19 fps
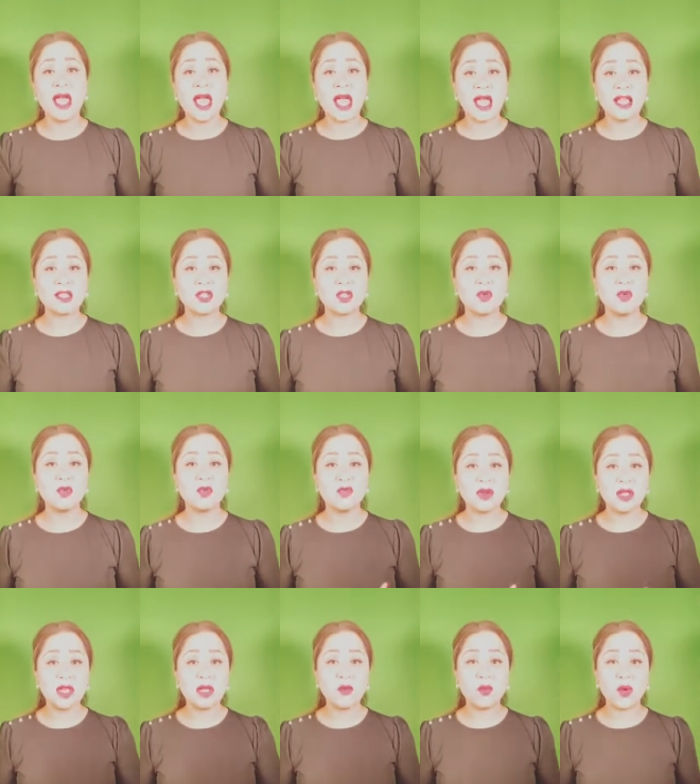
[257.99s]
And so
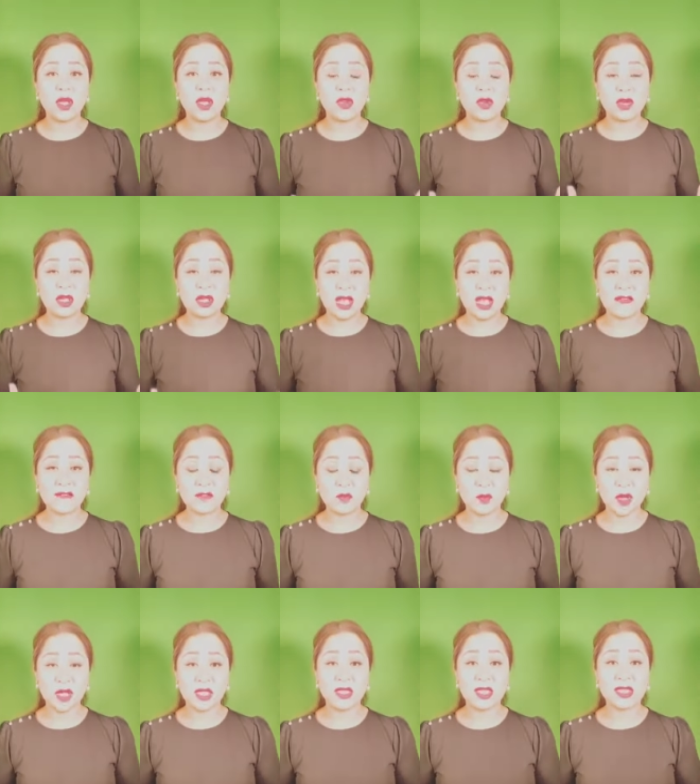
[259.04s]
really what you're left
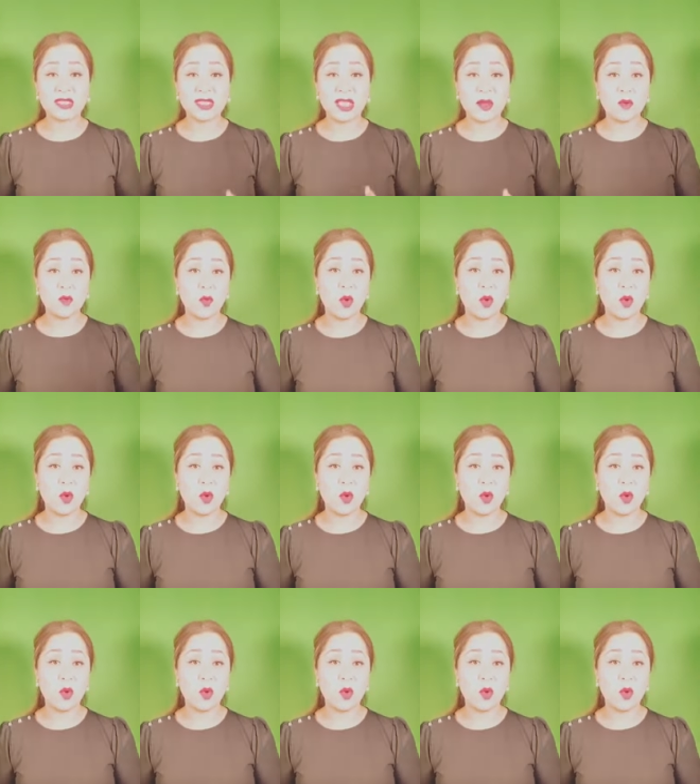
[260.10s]
with is that